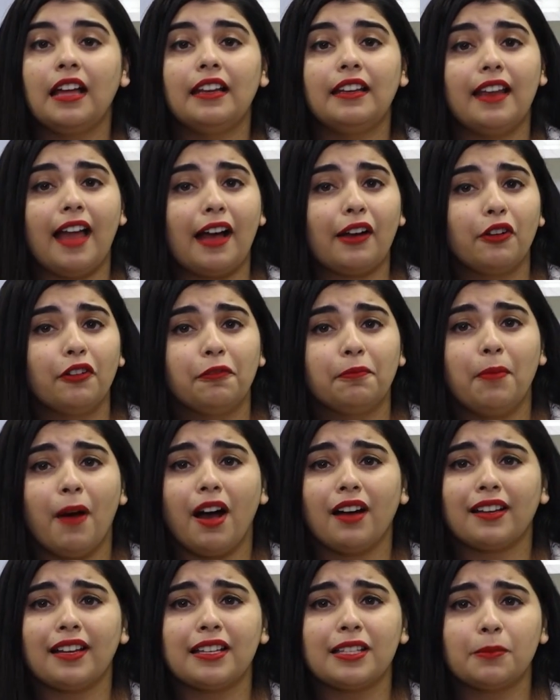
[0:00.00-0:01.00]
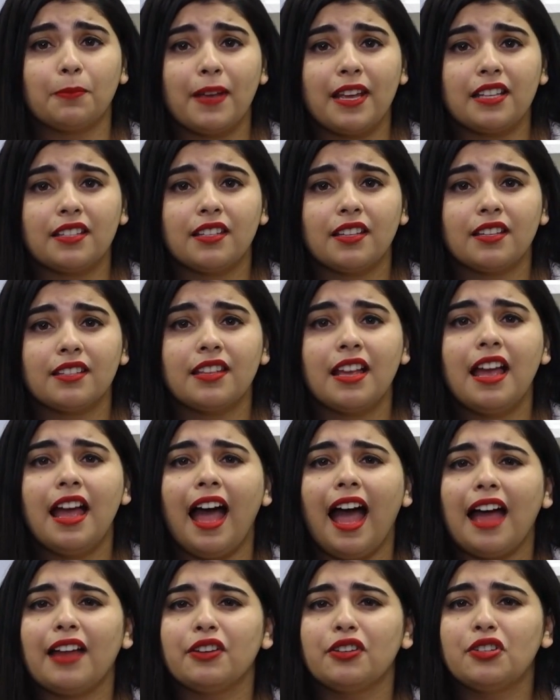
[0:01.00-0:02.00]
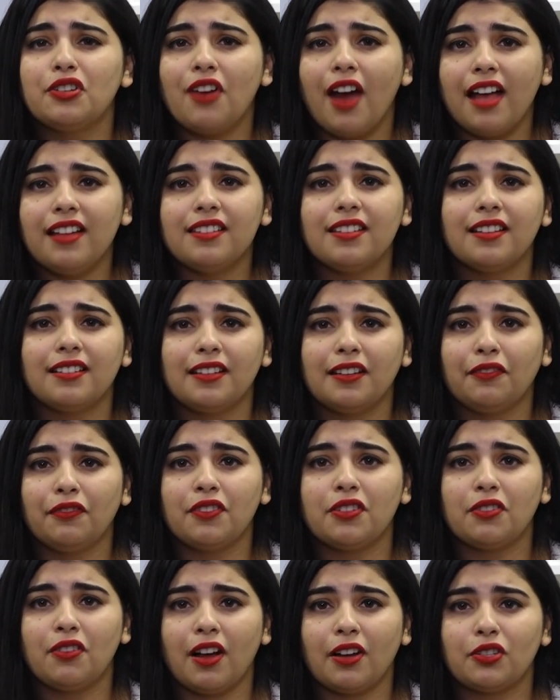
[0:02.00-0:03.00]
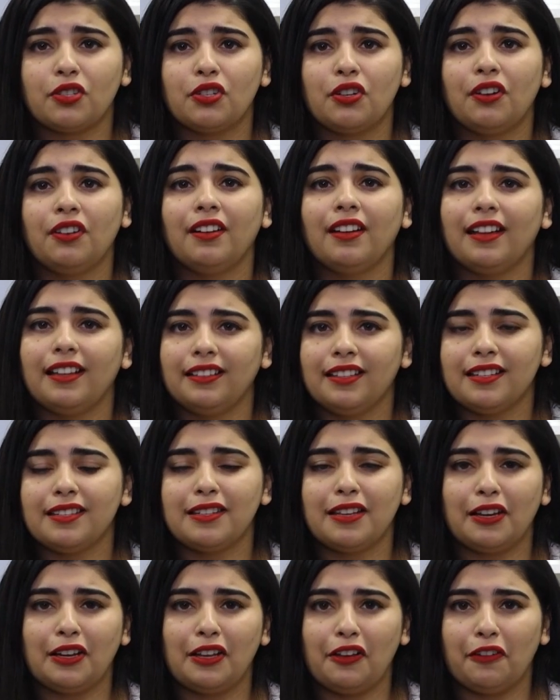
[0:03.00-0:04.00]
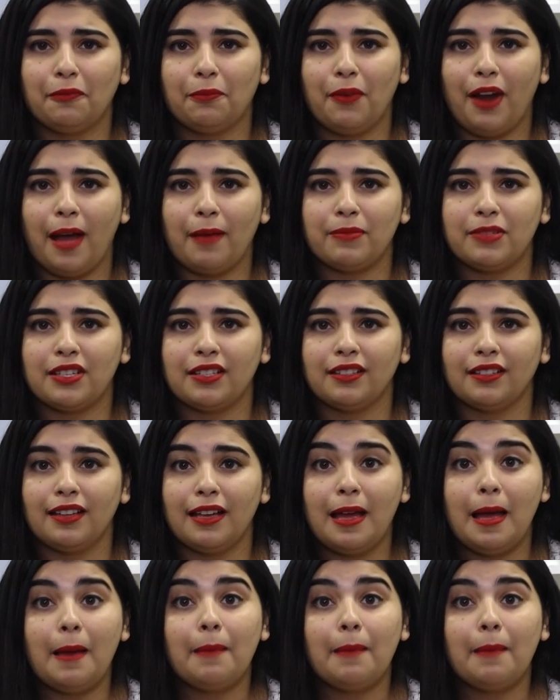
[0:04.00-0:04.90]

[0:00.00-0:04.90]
lack of parking spaces and transit infrastructure in the city of Brampton.